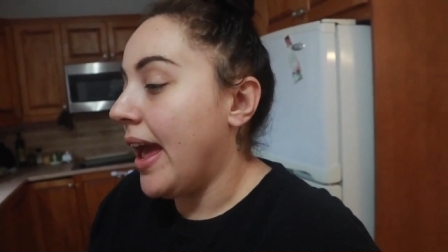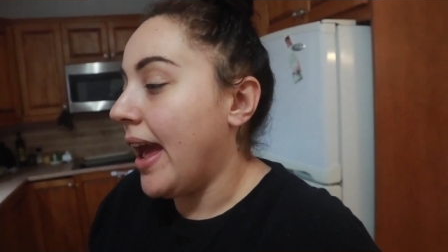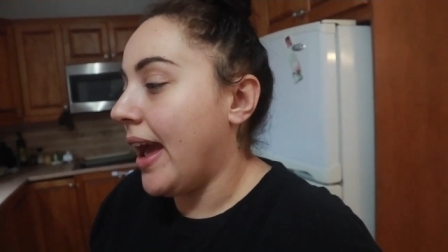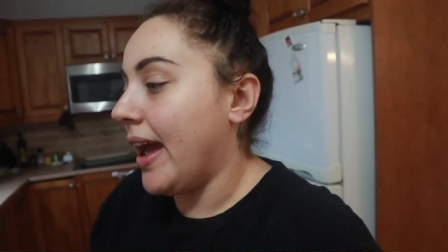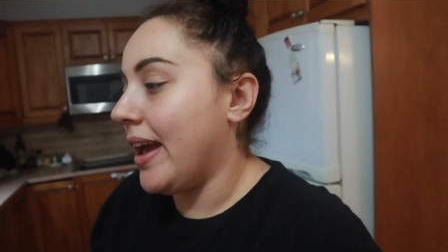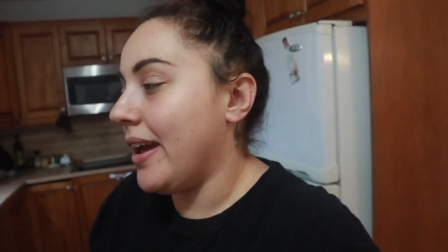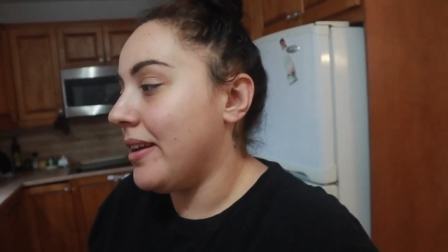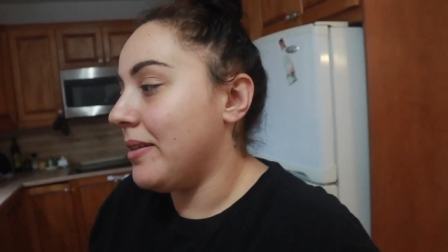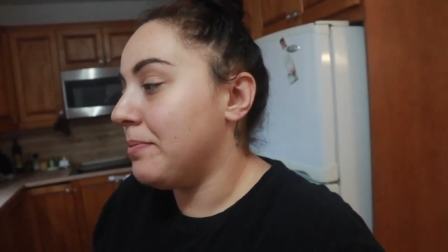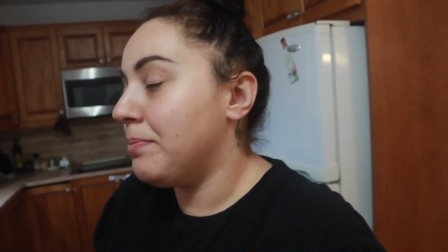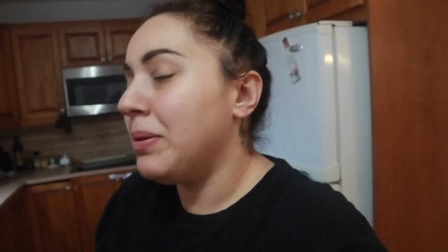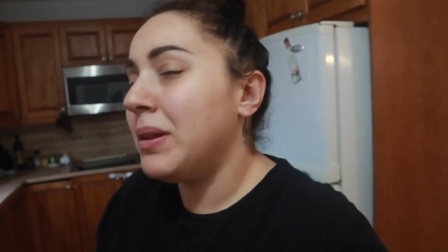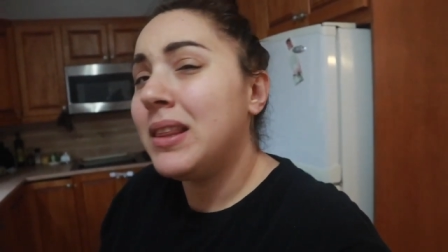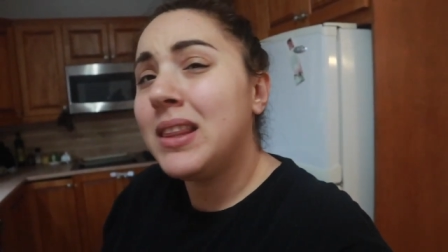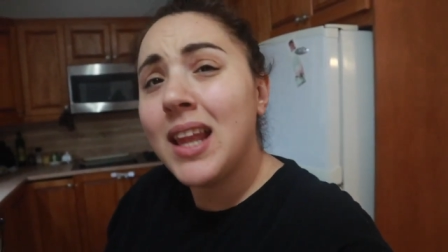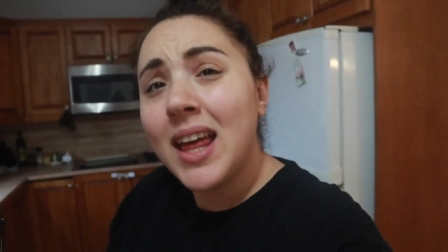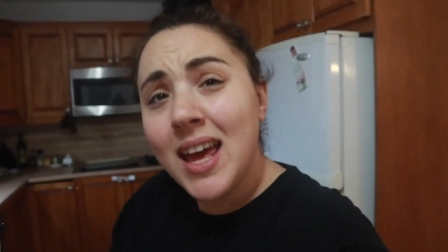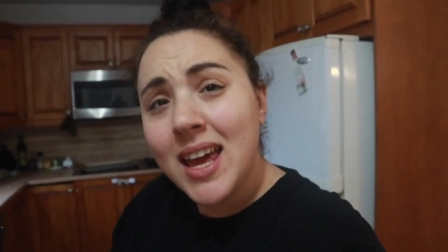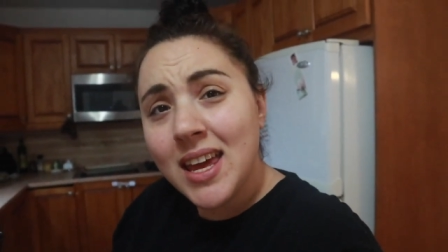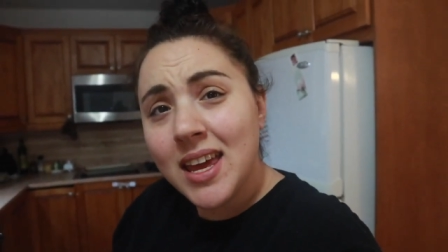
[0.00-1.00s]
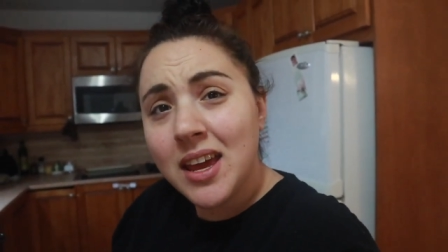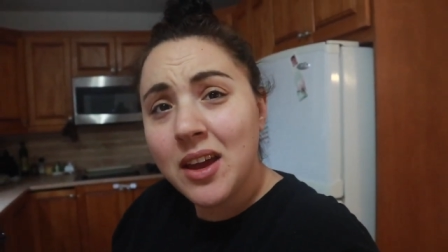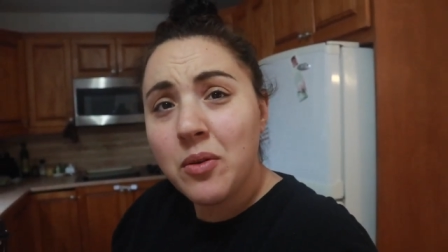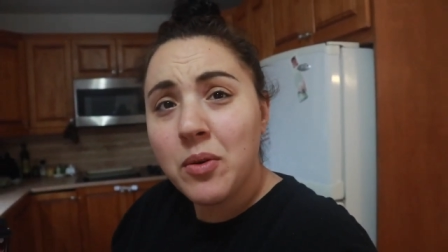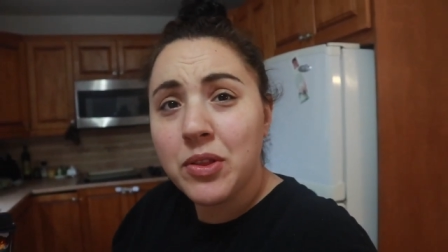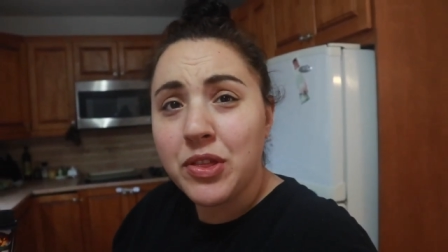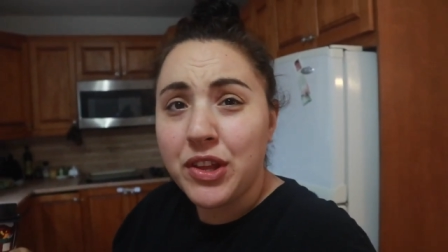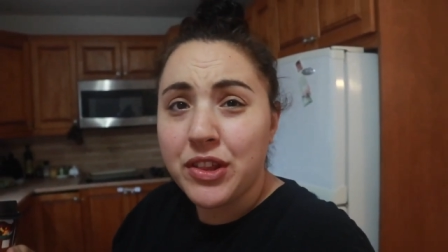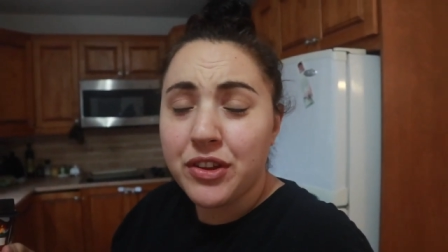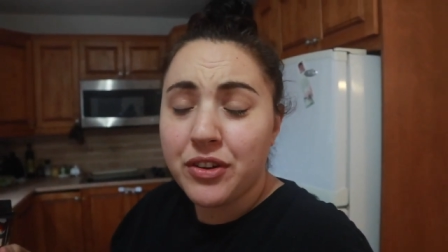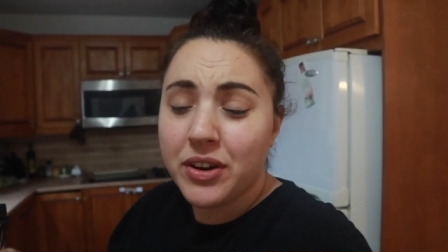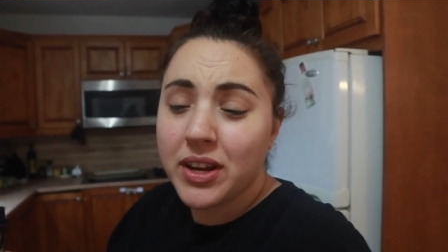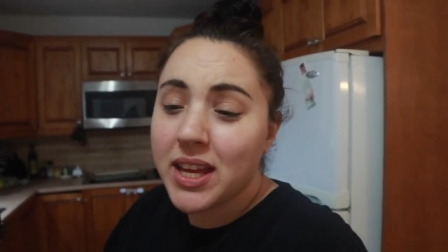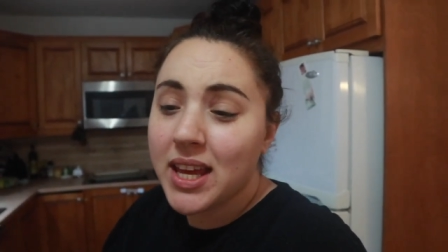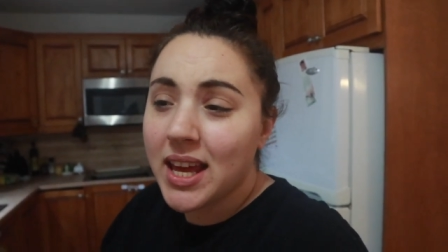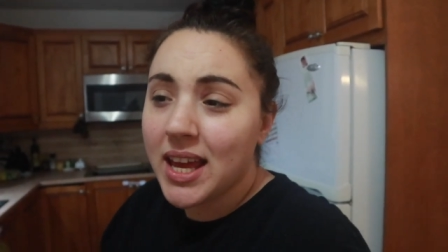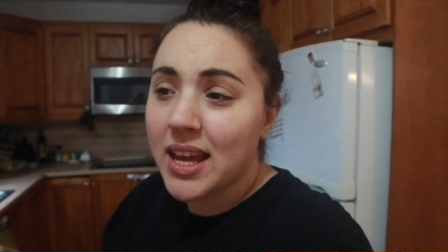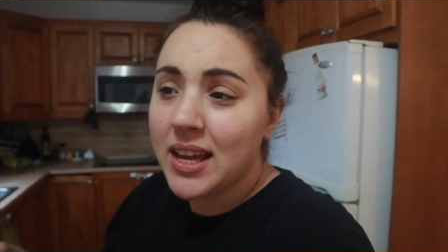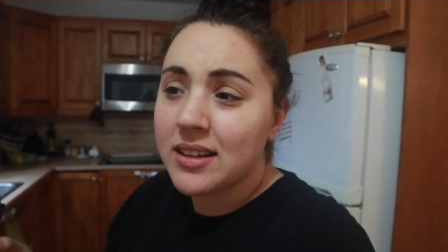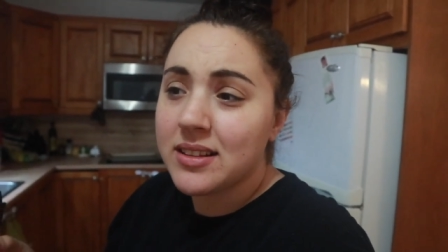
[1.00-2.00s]
and playing with other
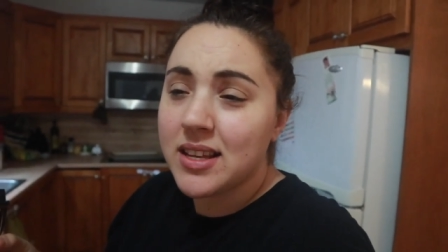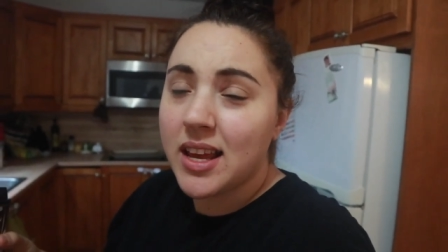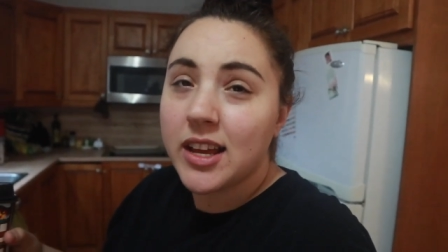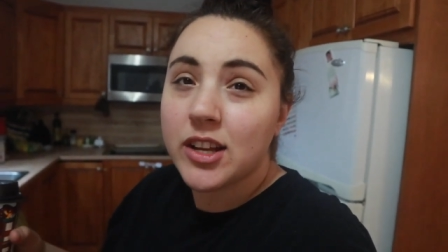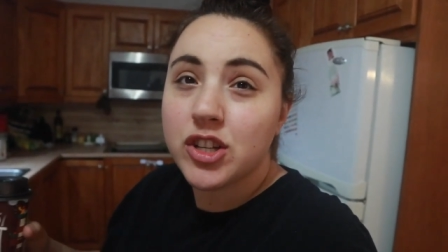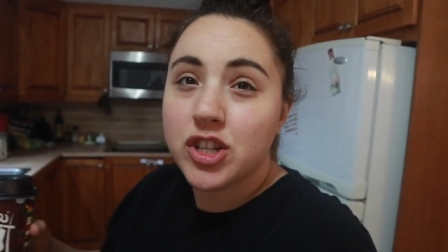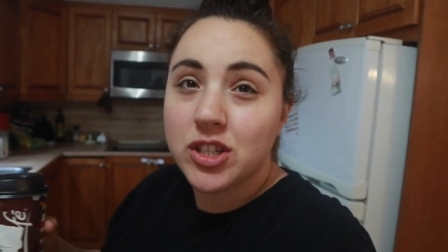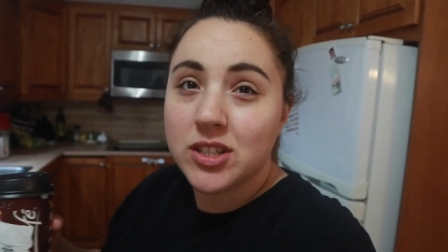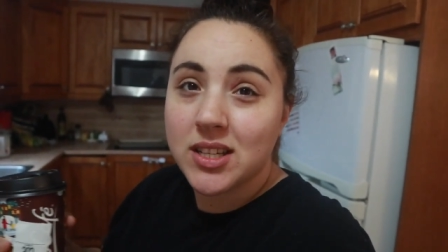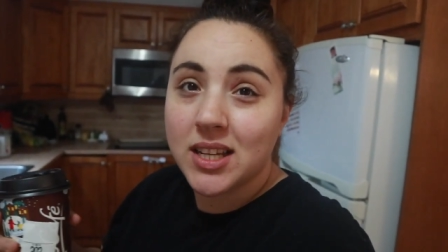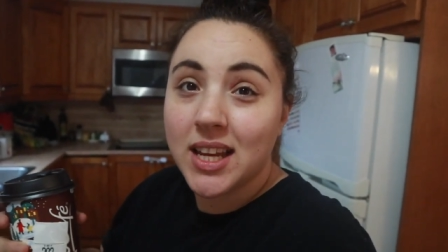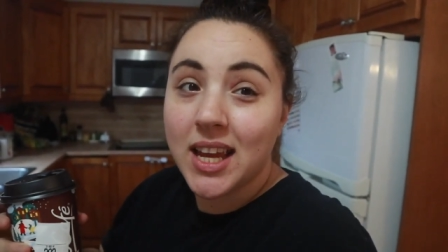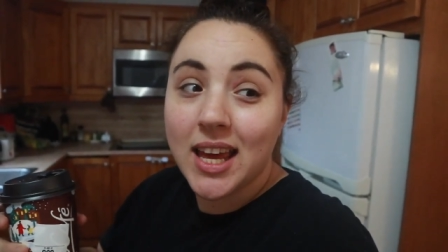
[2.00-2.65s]
kids and just to